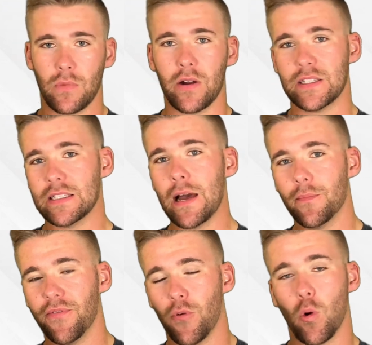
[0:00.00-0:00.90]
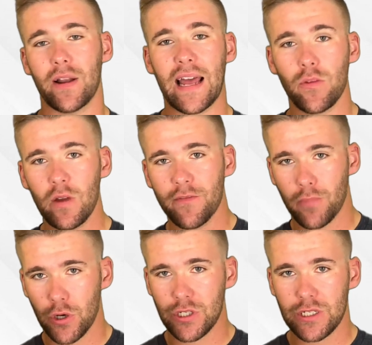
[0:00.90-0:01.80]
All right, step 4. Now that we have
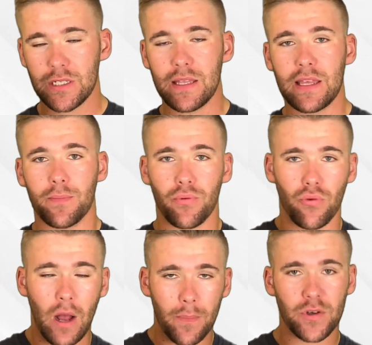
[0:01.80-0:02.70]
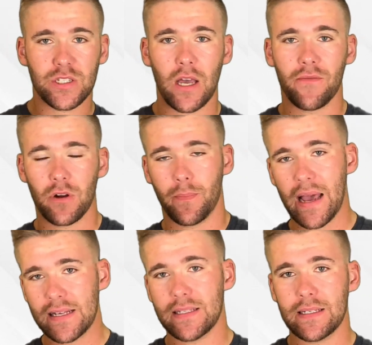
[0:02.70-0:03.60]
purchased the proper software to
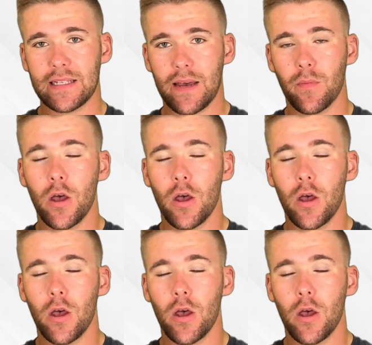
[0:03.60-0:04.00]
pass the exam,